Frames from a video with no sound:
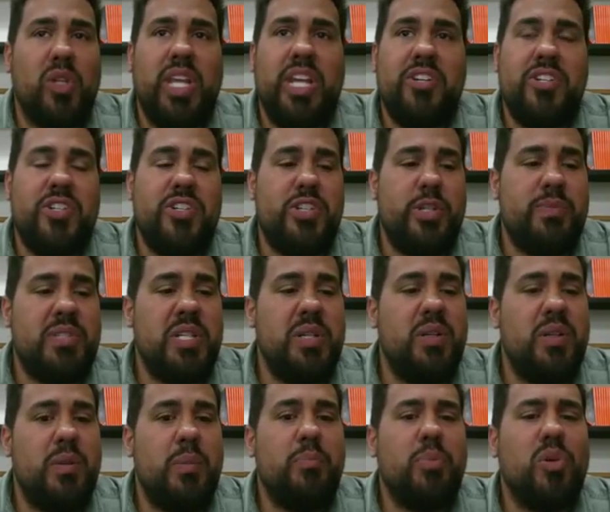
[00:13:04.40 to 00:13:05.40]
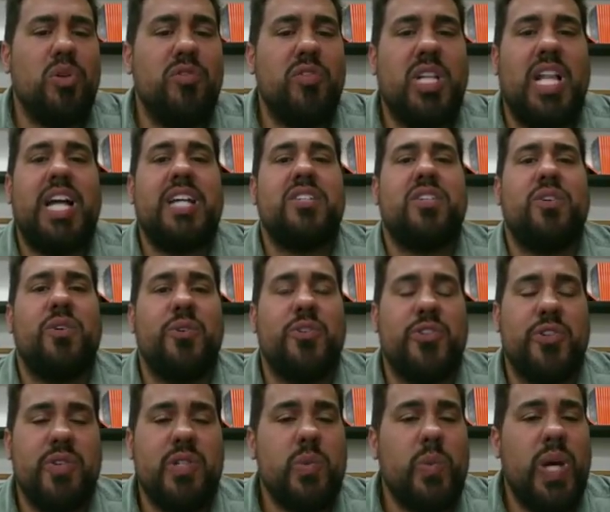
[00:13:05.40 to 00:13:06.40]
relationships and improve class
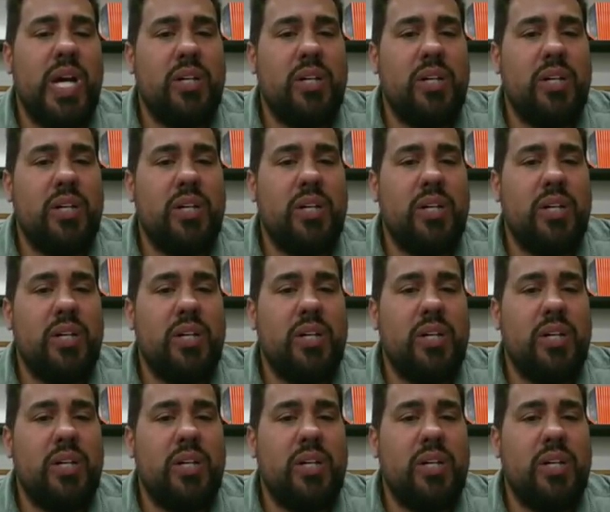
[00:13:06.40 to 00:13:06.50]
culture as